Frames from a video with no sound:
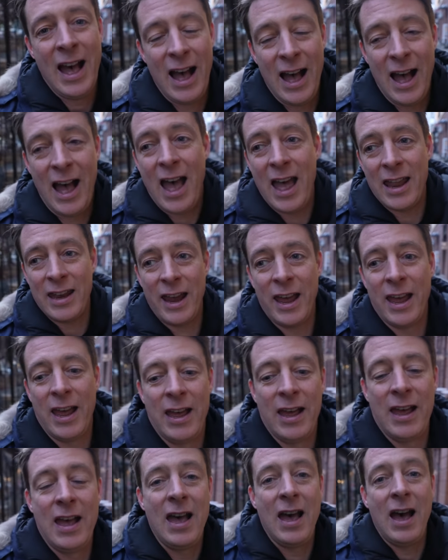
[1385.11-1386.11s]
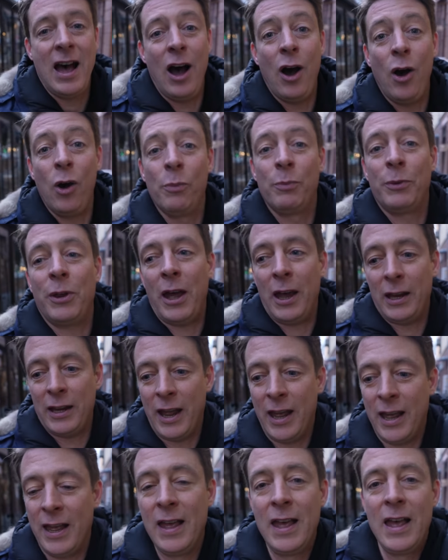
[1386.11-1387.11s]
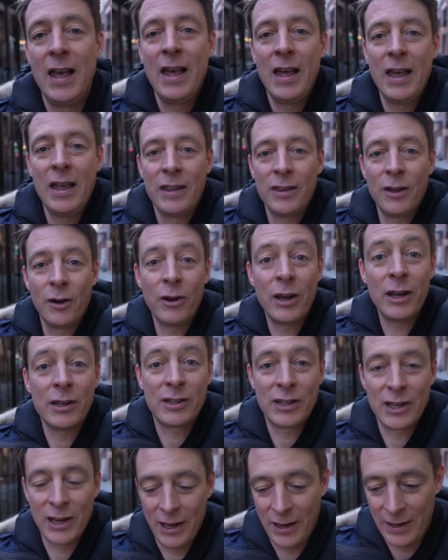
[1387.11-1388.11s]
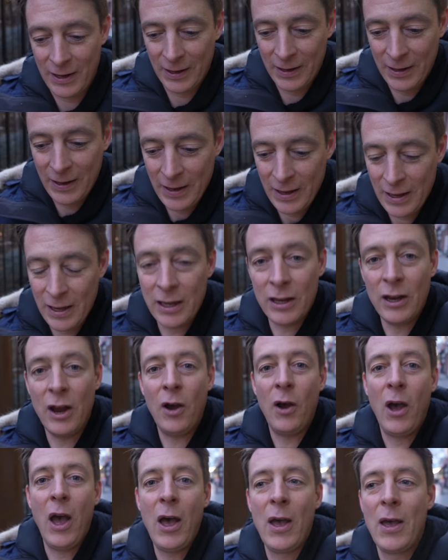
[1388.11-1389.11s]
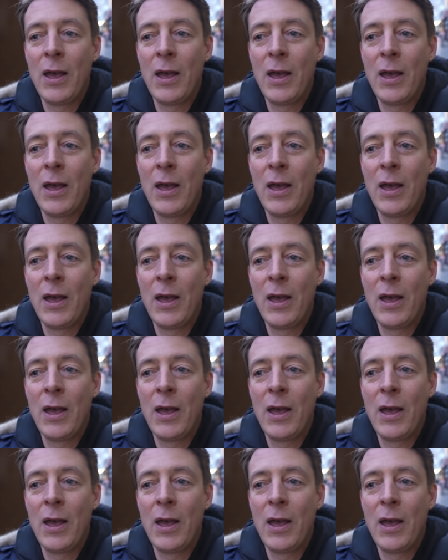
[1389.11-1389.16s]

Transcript: and I hope that there is, you know,